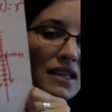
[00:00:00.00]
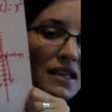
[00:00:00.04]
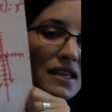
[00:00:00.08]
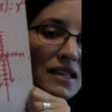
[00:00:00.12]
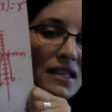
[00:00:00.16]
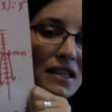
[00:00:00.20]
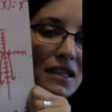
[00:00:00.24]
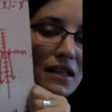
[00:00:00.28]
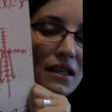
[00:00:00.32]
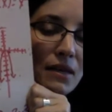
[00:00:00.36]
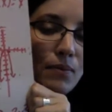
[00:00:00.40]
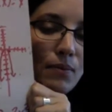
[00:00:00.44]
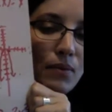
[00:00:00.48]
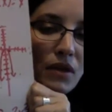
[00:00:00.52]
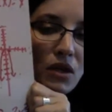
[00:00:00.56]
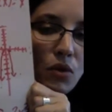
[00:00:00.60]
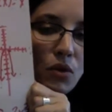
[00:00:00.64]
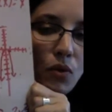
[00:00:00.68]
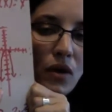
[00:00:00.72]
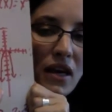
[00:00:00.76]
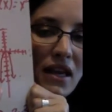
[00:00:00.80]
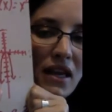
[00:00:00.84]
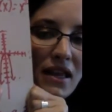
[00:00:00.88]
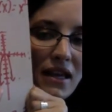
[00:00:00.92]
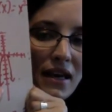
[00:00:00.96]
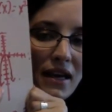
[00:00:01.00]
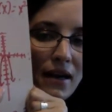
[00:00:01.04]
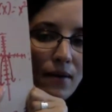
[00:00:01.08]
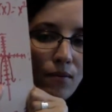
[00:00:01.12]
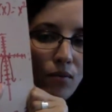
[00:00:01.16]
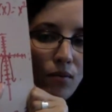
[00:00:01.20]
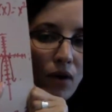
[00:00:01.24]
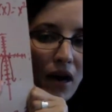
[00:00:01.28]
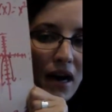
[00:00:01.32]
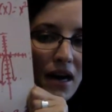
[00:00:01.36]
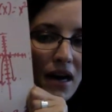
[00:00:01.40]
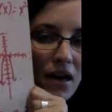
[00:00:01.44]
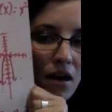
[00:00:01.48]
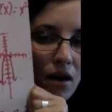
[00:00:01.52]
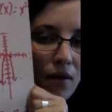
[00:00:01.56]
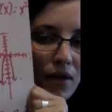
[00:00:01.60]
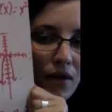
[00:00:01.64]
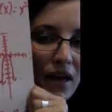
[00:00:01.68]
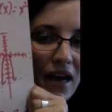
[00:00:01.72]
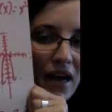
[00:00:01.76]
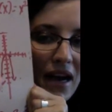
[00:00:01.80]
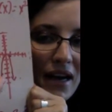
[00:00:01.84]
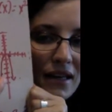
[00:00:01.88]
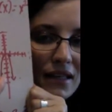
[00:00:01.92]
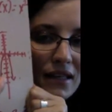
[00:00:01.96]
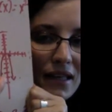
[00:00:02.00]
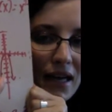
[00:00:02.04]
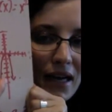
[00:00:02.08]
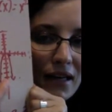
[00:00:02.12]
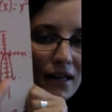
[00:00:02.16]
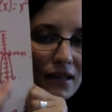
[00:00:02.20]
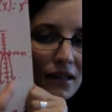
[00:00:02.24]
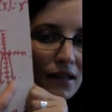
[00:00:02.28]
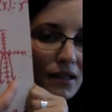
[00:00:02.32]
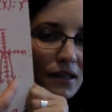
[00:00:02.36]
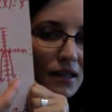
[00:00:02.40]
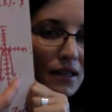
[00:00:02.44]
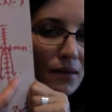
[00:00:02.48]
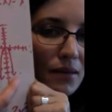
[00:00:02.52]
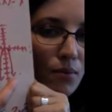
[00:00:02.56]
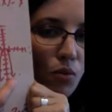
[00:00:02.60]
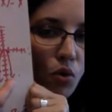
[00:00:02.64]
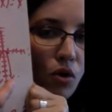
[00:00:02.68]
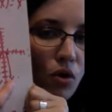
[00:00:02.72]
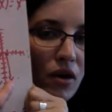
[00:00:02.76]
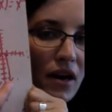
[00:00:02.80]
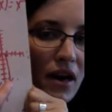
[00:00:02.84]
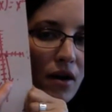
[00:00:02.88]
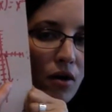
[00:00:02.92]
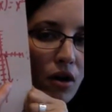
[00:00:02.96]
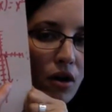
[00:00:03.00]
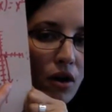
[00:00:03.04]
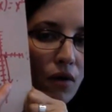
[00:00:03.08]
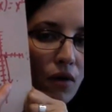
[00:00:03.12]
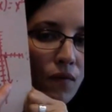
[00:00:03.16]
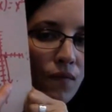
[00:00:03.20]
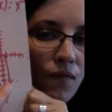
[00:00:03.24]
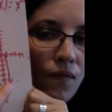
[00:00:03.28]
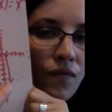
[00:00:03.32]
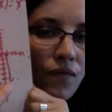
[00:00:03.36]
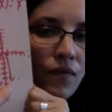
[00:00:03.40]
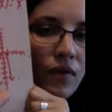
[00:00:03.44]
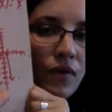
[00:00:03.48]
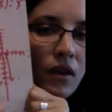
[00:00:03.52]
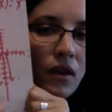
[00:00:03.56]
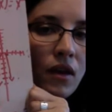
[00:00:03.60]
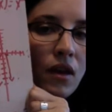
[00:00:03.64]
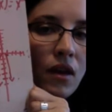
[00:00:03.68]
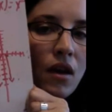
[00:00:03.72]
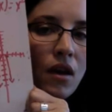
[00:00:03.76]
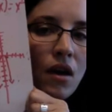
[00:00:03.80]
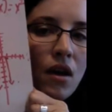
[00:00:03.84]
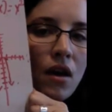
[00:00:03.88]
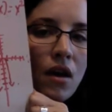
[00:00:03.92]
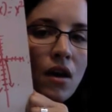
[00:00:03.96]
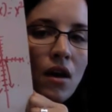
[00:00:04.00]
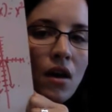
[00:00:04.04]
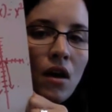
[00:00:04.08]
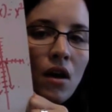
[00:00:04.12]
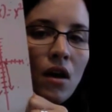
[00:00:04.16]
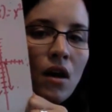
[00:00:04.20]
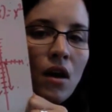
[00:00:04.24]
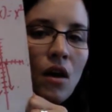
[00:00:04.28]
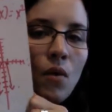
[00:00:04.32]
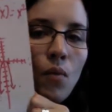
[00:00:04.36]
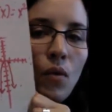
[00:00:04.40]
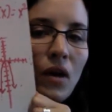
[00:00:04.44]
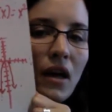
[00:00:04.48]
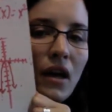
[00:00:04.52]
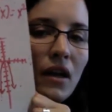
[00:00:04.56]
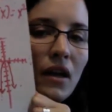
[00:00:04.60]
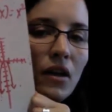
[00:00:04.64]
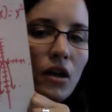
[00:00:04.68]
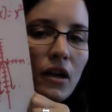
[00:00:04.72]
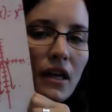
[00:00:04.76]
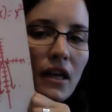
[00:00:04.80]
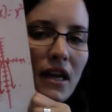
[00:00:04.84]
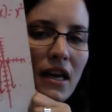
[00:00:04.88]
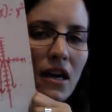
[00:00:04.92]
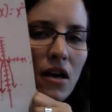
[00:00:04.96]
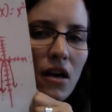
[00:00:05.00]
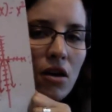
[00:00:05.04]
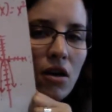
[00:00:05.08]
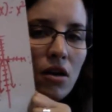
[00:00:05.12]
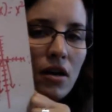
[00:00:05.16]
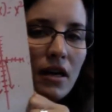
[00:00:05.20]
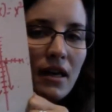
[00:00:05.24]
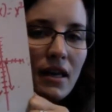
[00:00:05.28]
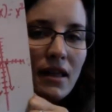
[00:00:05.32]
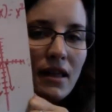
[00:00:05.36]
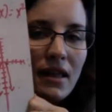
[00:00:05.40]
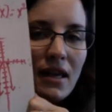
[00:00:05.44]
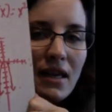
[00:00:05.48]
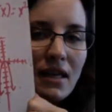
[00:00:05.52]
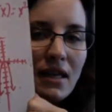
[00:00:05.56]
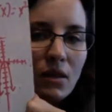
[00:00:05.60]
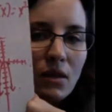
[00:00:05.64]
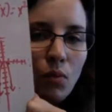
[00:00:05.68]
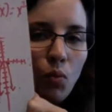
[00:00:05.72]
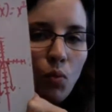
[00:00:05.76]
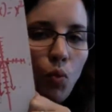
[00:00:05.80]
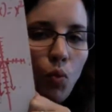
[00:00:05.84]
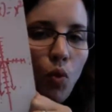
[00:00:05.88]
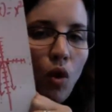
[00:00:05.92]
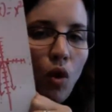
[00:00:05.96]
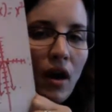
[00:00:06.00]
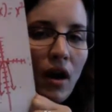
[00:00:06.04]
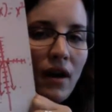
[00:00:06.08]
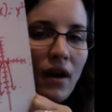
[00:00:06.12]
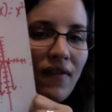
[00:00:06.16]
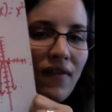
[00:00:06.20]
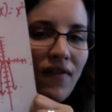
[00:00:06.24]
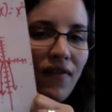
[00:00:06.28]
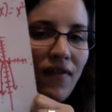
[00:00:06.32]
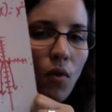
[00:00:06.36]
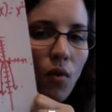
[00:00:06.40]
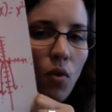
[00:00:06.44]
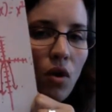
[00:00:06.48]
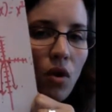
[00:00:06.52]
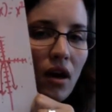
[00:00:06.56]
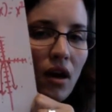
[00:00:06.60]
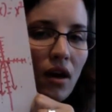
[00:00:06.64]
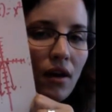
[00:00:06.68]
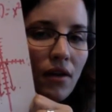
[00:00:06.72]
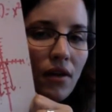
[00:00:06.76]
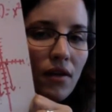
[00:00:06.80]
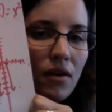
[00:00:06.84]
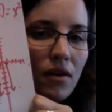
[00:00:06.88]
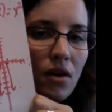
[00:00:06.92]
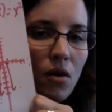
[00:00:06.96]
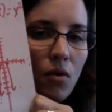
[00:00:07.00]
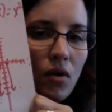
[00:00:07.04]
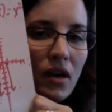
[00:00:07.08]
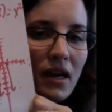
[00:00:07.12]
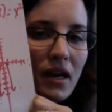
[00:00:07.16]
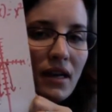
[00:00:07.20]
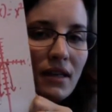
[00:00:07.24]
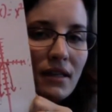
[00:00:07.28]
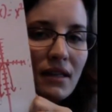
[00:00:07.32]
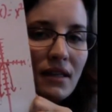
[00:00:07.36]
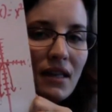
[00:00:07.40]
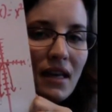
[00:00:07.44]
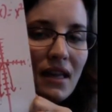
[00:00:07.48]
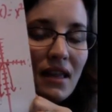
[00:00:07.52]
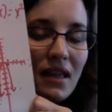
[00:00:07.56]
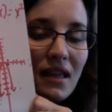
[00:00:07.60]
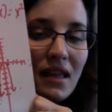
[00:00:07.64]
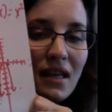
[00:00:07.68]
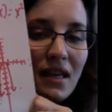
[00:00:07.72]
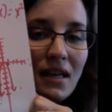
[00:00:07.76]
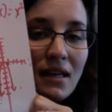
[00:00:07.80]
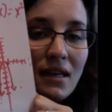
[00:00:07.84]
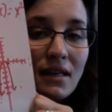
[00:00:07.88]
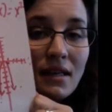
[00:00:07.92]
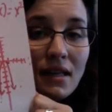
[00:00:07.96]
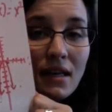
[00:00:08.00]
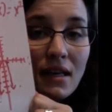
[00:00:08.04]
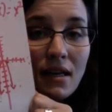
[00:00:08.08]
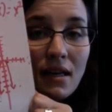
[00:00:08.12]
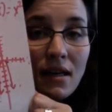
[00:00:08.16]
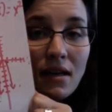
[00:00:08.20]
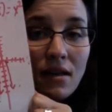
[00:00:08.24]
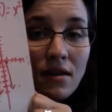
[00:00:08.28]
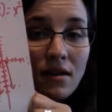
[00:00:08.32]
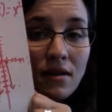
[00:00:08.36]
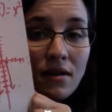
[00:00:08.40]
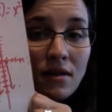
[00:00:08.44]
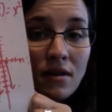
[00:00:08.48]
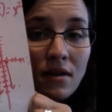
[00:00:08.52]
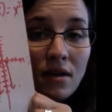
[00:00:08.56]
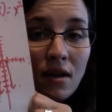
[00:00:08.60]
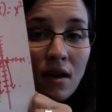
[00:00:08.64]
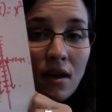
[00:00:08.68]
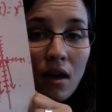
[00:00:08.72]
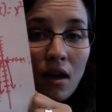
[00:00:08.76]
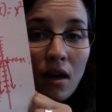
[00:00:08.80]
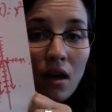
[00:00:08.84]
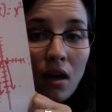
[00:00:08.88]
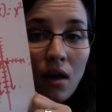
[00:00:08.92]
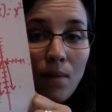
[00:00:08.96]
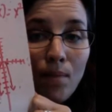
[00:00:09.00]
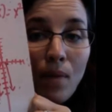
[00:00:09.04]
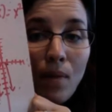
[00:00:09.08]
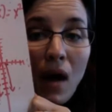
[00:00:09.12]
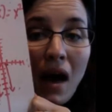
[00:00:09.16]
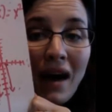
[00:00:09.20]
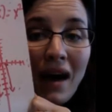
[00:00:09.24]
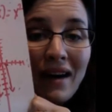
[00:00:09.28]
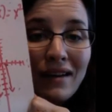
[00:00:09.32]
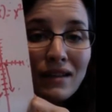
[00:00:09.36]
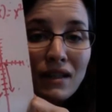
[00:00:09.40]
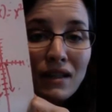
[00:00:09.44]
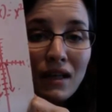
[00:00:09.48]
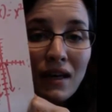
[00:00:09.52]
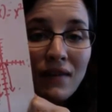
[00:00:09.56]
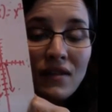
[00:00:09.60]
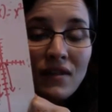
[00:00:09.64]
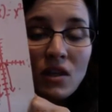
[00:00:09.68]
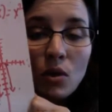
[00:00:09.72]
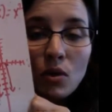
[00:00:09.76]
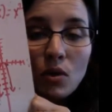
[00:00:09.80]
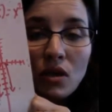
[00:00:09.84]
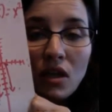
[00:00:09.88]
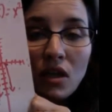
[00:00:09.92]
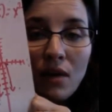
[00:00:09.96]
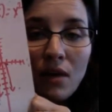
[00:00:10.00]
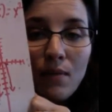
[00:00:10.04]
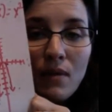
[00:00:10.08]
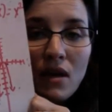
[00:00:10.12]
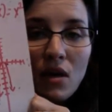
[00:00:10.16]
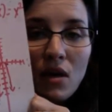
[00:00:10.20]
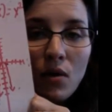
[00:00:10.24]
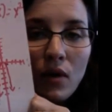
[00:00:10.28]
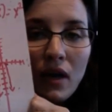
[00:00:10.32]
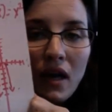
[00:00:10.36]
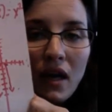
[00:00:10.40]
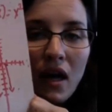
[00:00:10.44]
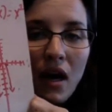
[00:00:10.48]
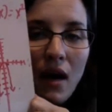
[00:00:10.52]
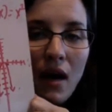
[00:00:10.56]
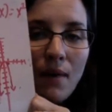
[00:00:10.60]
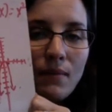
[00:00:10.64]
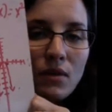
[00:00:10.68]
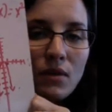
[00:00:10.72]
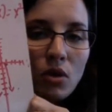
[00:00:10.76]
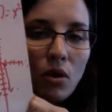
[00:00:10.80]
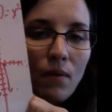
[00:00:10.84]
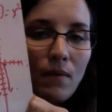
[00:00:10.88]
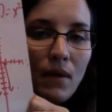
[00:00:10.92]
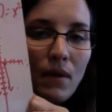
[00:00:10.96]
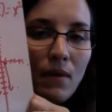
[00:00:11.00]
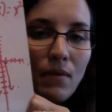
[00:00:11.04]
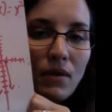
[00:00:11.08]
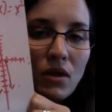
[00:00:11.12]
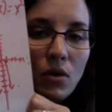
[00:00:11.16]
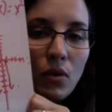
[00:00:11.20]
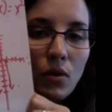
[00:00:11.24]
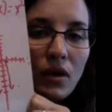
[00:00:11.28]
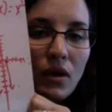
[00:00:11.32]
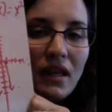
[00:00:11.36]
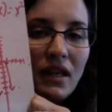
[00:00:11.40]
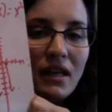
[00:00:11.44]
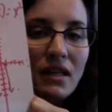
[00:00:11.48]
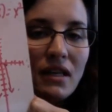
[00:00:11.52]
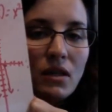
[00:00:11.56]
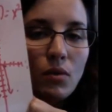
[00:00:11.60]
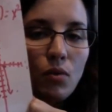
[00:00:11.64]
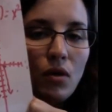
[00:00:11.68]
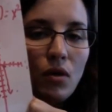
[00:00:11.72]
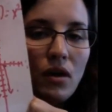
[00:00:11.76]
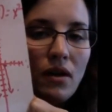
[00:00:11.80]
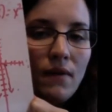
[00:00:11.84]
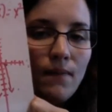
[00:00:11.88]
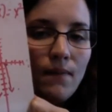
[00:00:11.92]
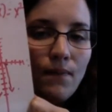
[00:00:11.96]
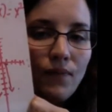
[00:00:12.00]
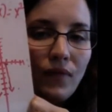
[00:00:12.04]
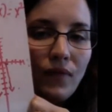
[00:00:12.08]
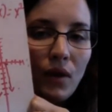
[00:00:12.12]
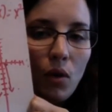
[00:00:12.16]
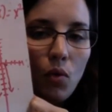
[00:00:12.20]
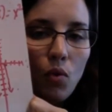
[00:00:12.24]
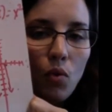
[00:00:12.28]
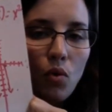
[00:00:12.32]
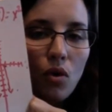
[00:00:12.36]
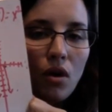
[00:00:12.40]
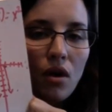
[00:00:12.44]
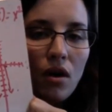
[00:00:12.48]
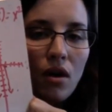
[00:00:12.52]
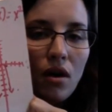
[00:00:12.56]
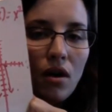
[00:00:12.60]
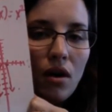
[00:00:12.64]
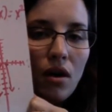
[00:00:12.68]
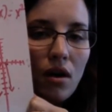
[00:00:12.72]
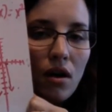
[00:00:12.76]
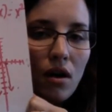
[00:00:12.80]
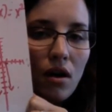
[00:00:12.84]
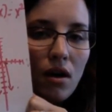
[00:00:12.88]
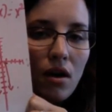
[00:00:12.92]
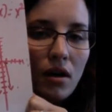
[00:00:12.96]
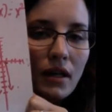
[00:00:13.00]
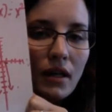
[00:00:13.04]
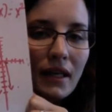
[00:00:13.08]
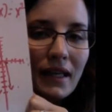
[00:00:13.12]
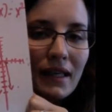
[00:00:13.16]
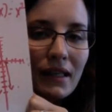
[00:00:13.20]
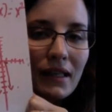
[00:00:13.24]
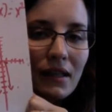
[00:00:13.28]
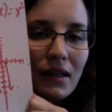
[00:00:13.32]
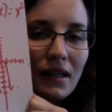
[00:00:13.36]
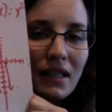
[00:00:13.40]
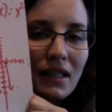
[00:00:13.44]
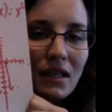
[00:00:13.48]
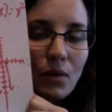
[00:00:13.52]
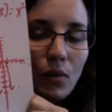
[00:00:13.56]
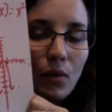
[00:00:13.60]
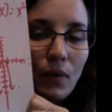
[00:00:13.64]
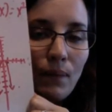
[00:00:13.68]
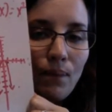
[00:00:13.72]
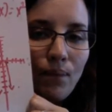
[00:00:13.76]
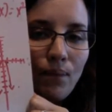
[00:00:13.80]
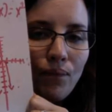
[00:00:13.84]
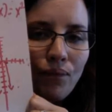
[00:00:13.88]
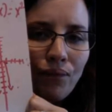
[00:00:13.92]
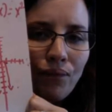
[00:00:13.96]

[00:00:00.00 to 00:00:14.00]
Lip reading: distance between them, right, on the x-axis is more narrow. When I look here at this 1/4, notice that this is positive, so it's going to be going up. So I'm in between this one or this one.